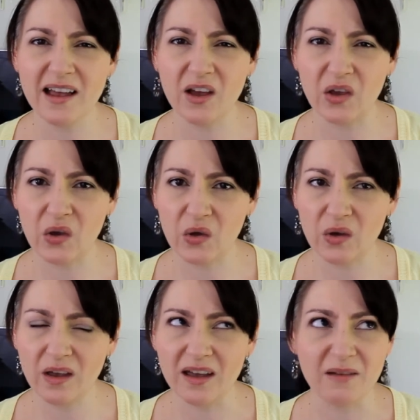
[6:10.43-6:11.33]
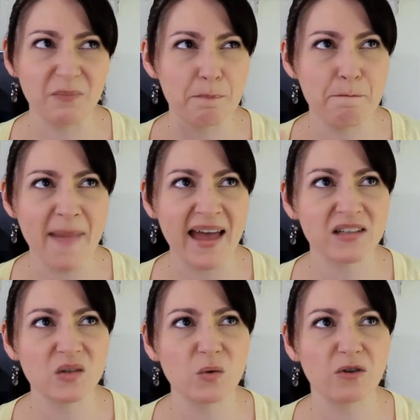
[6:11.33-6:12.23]
a
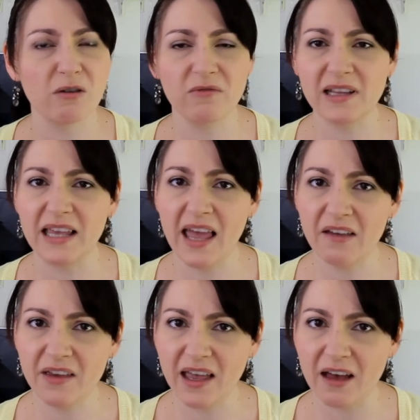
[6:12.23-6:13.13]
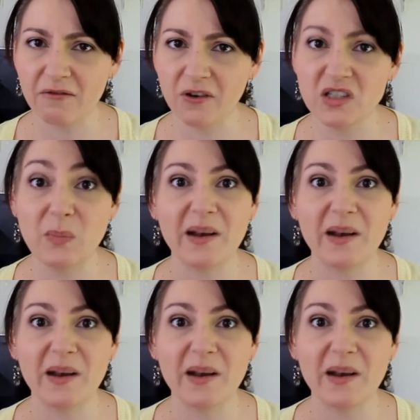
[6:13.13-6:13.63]
matte or a really heavy coverage,